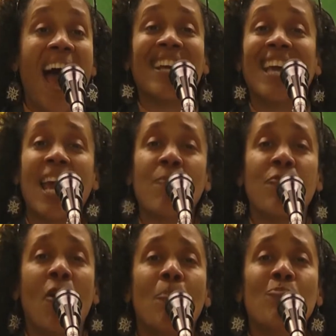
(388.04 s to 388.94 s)
I came
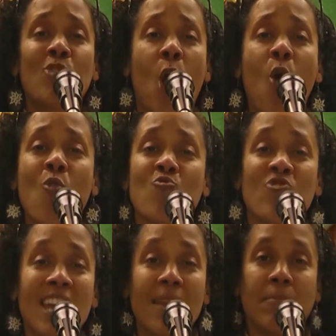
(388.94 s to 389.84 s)
from no
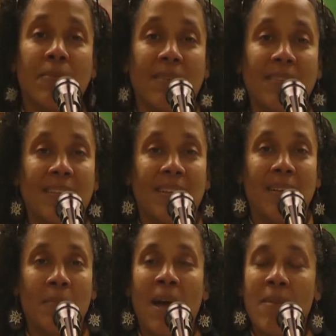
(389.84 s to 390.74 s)
rib,
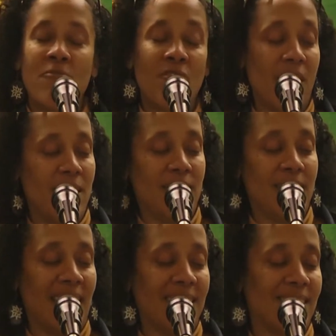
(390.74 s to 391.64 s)
my
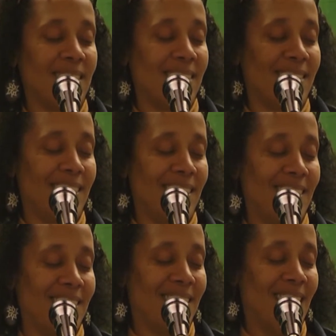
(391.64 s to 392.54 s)
brothers and
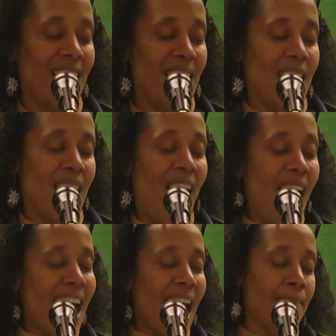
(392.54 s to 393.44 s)
sisters.
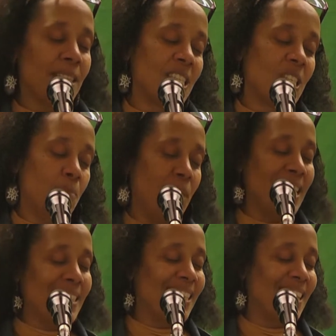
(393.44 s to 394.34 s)
I am the
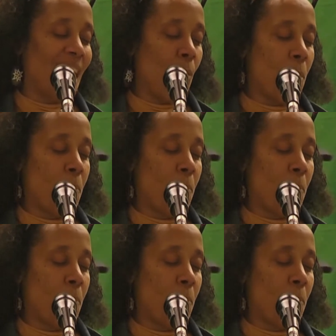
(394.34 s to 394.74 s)
splinter that will